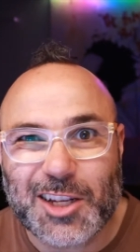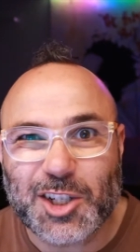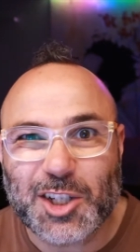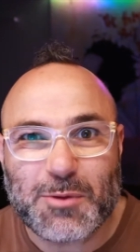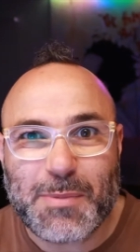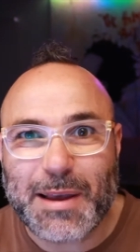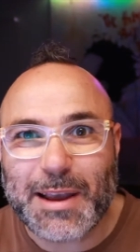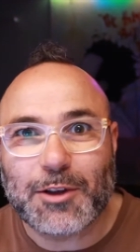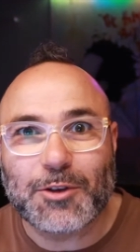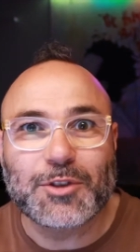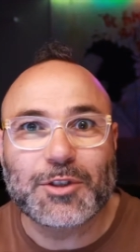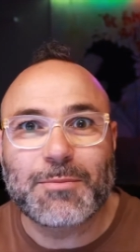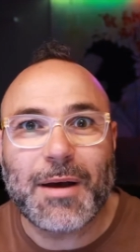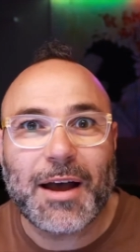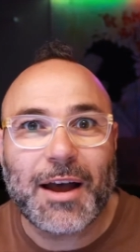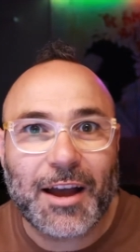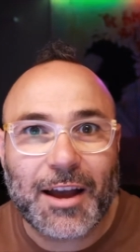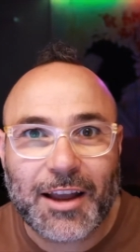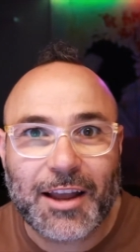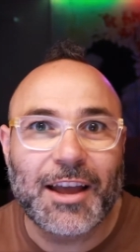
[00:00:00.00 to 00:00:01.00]
schmeckles
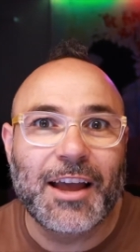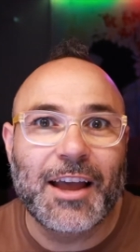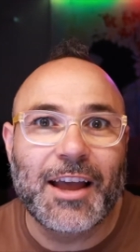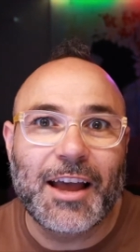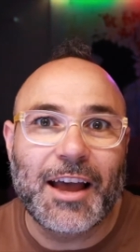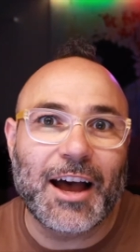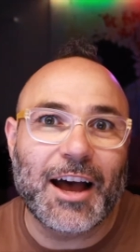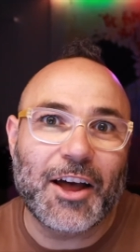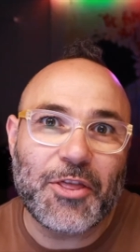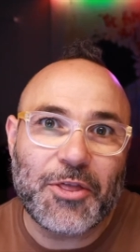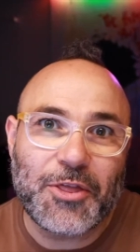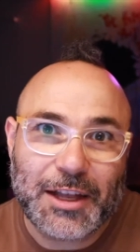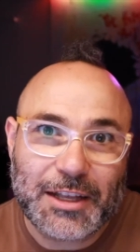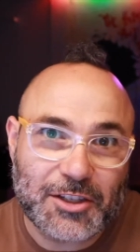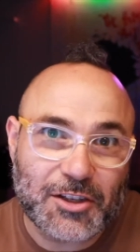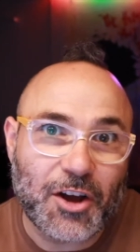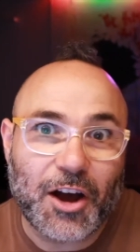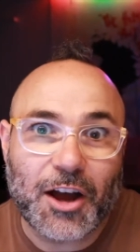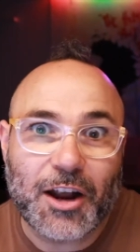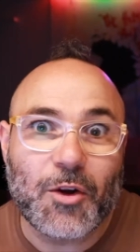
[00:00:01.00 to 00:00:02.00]
mark.
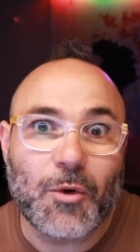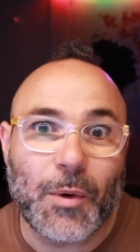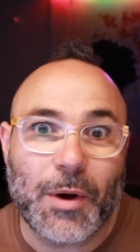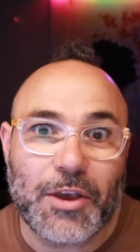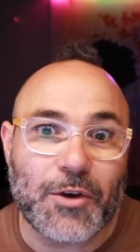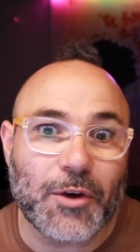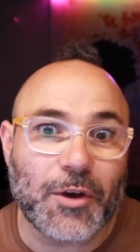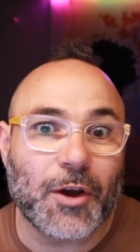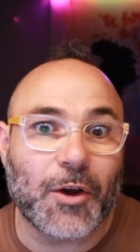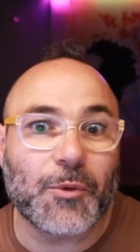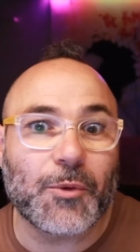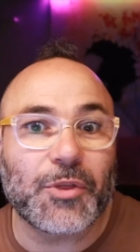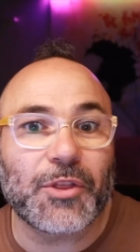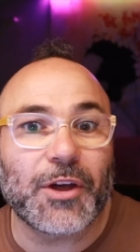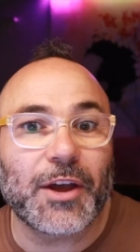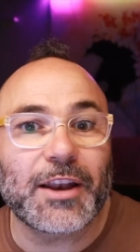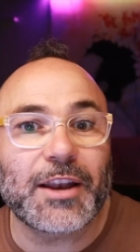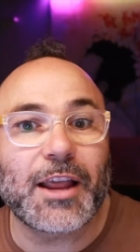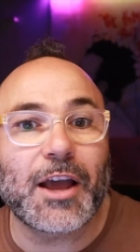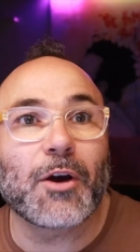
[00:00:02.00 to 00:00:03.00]
That's kind of where you're going with
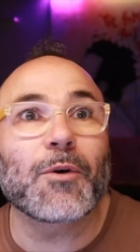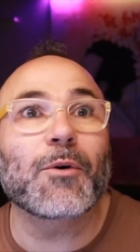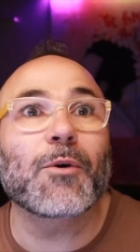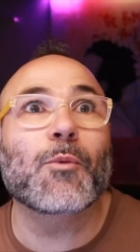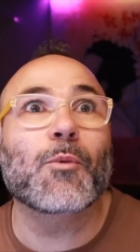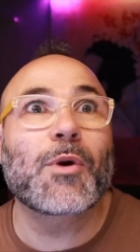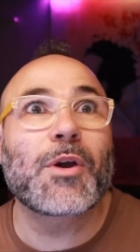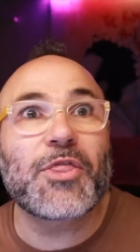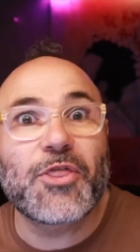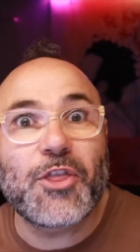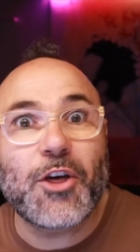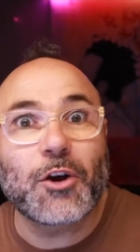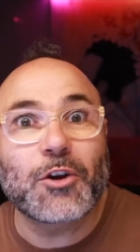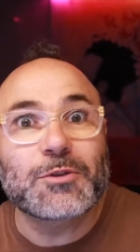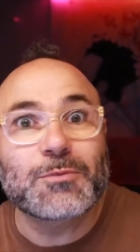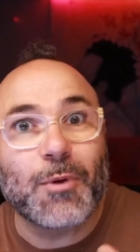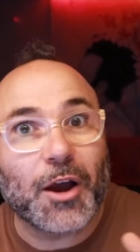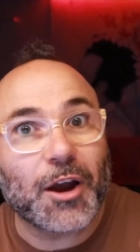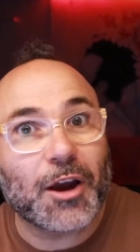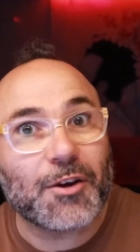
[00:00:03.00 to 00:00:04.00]
that. Now, with
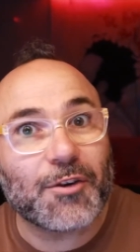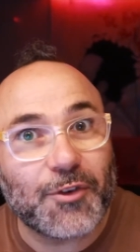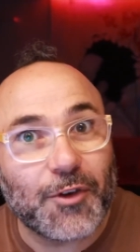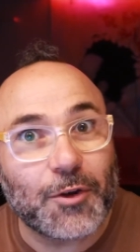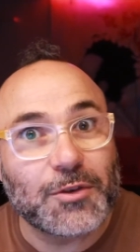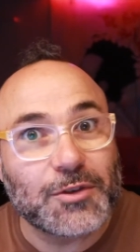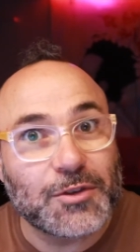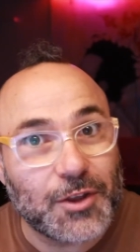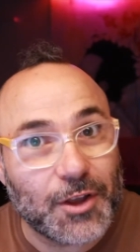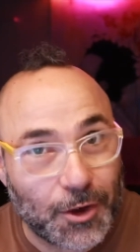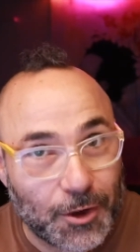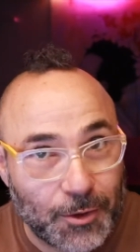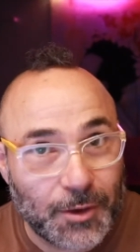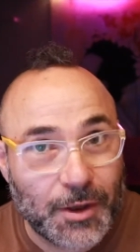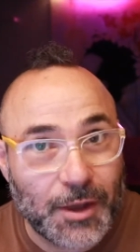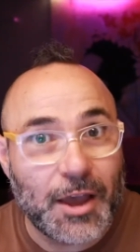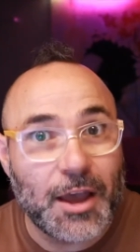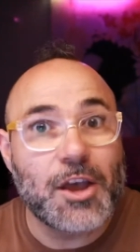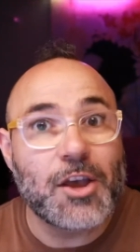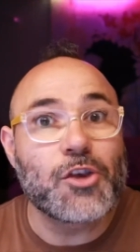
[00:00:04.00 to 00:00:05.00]
those microphones though,
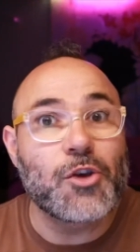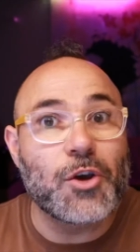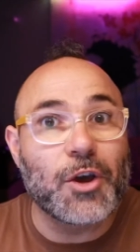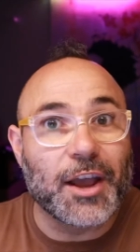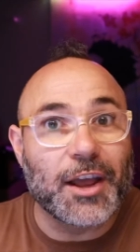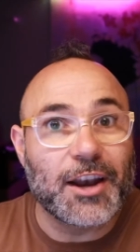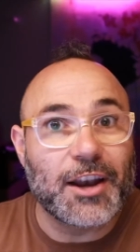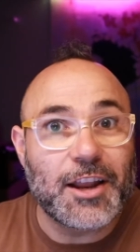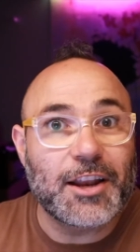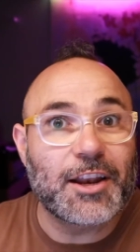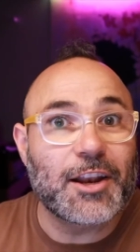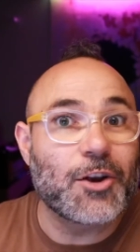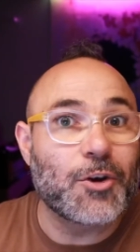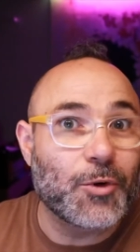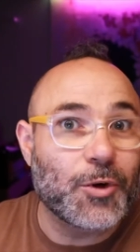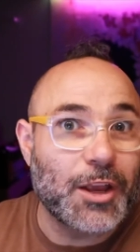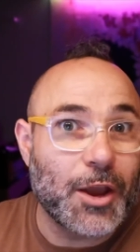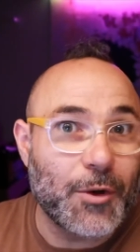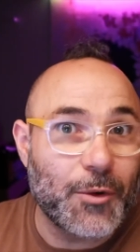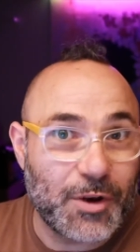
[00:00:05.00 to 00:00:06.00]
you're going to need an
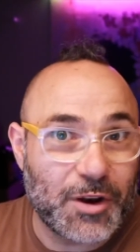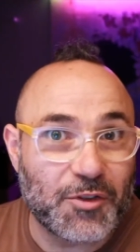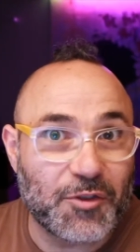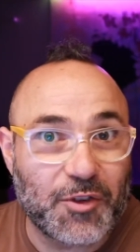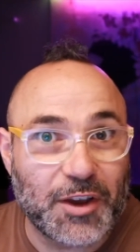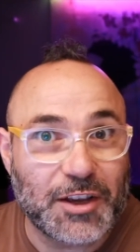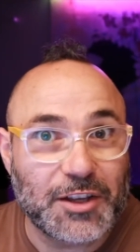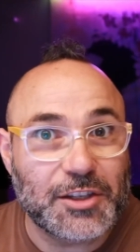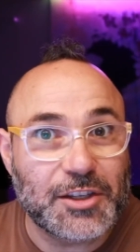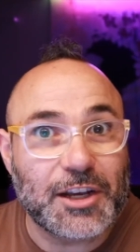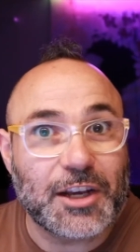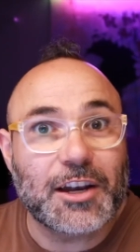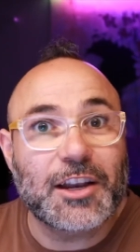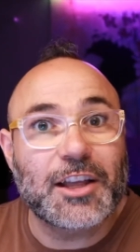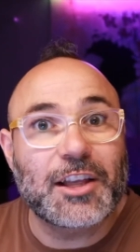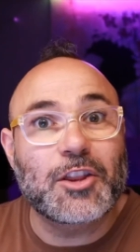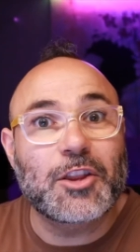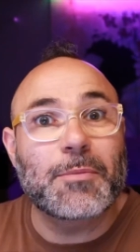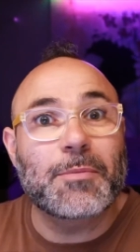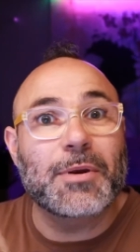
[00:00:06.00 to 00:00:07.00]
audio interface. You're going to
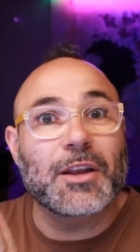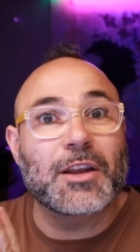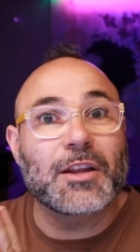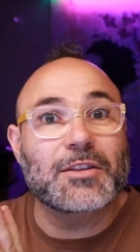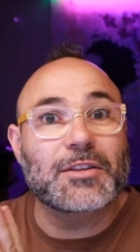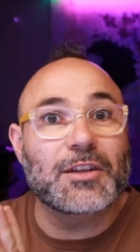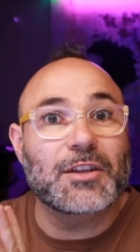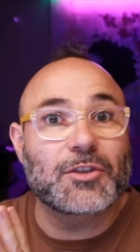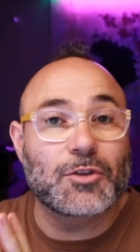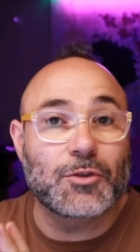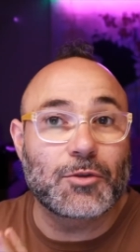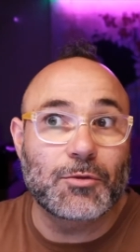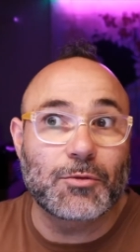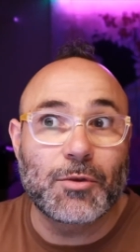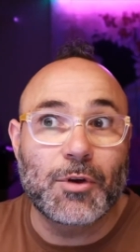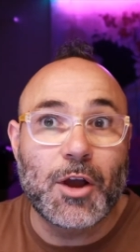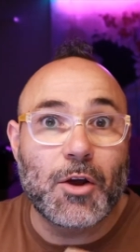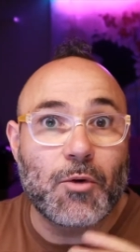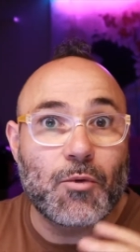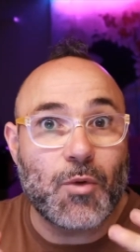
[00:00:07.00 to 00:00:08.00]
need the ability to
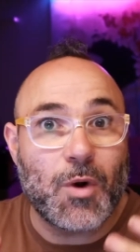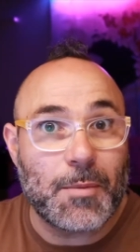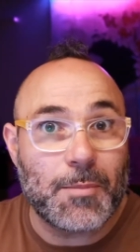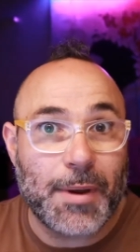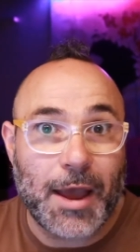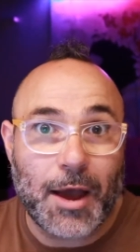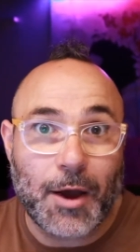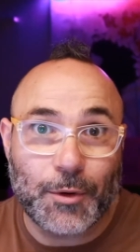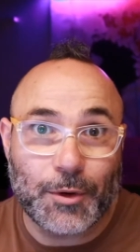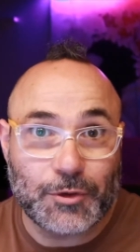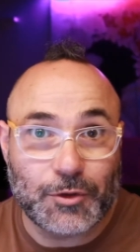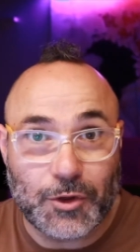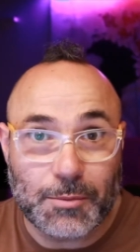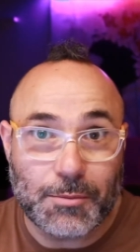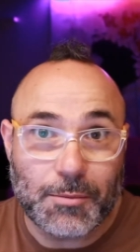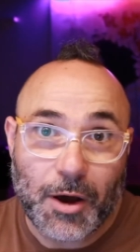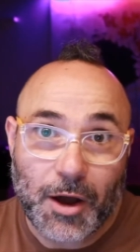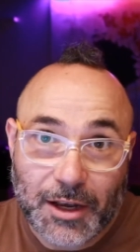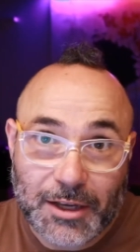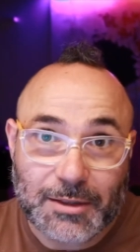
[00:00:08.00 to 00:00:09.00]
run power to the
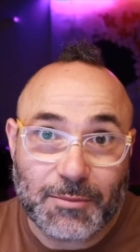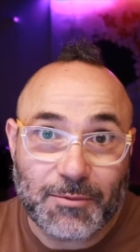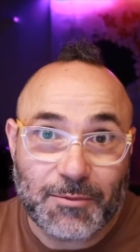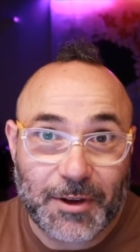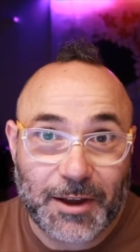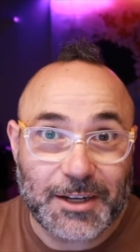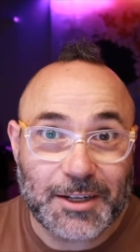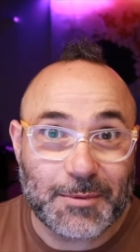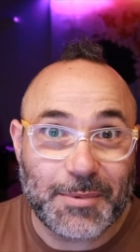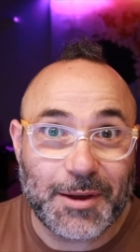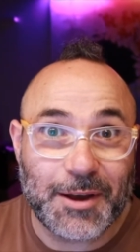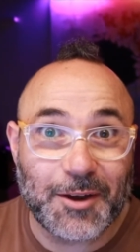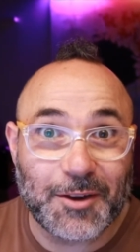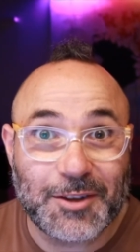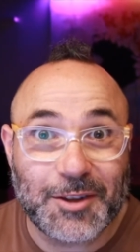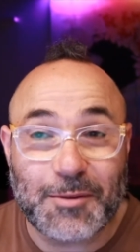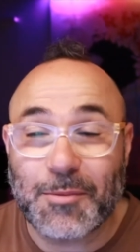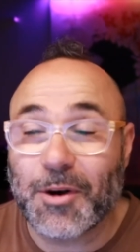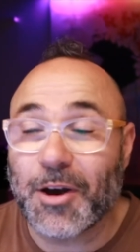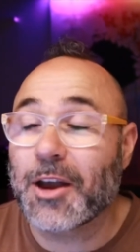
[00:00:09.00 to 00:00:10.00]
mic, some phantom power
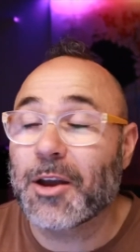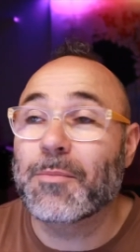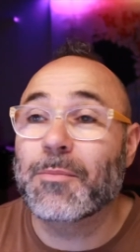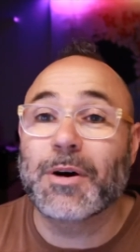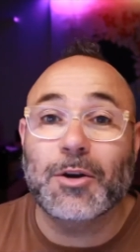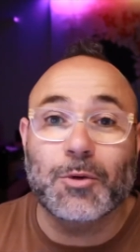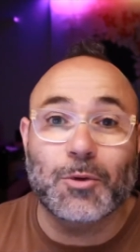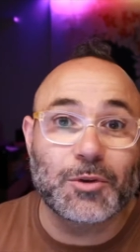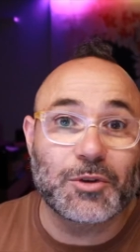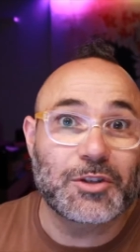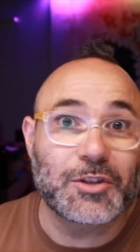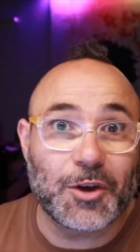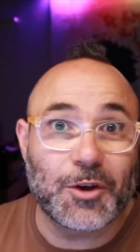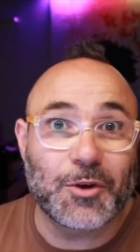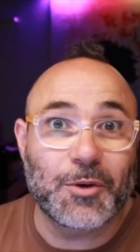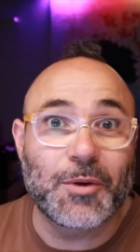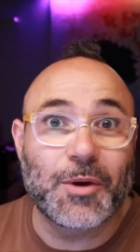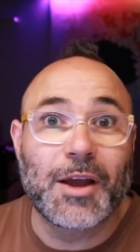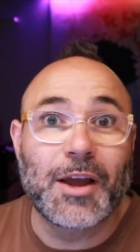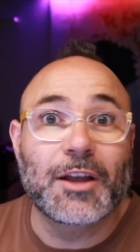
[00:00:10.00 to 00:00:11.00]
to the mic, but also